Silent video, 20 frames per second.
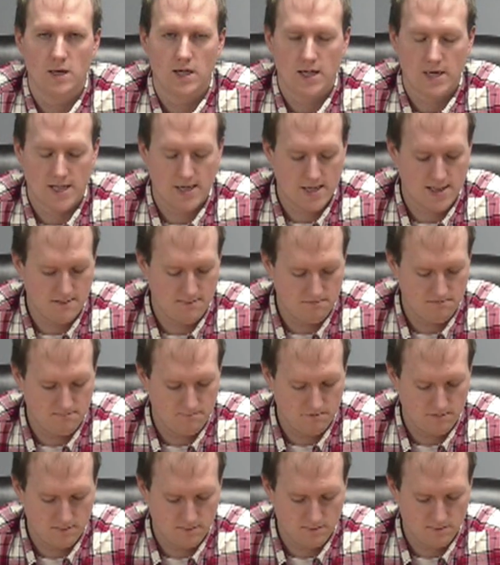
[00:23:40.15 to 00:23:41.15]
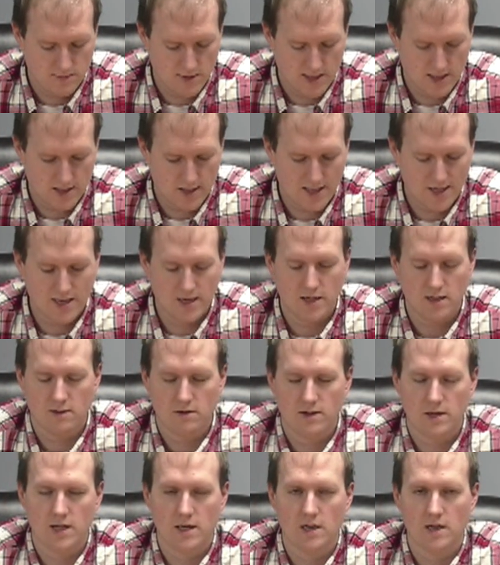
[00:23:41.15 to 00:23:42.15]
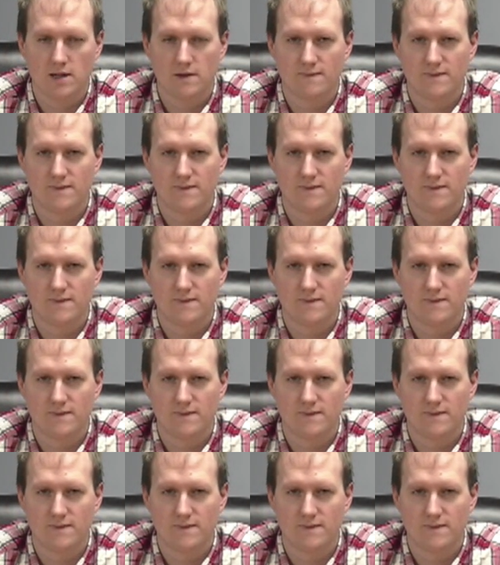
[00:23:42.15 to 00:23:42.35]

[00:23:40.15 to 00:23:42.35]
kind of near the